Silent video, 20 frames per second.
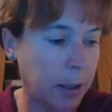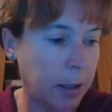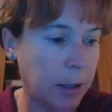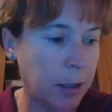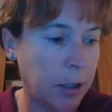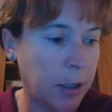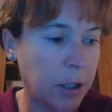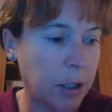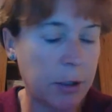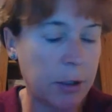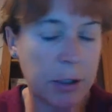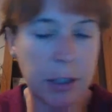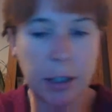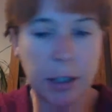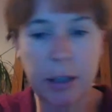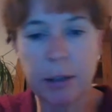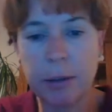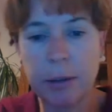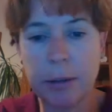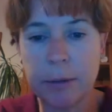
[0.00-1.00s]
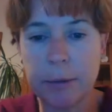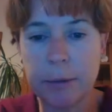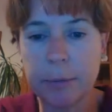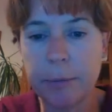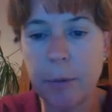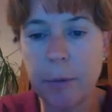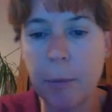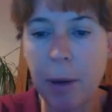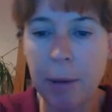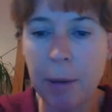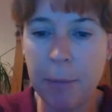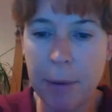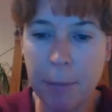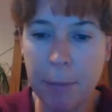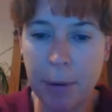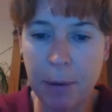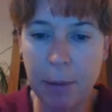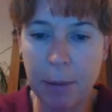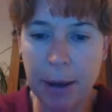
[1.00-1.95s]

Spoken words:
just remind people about?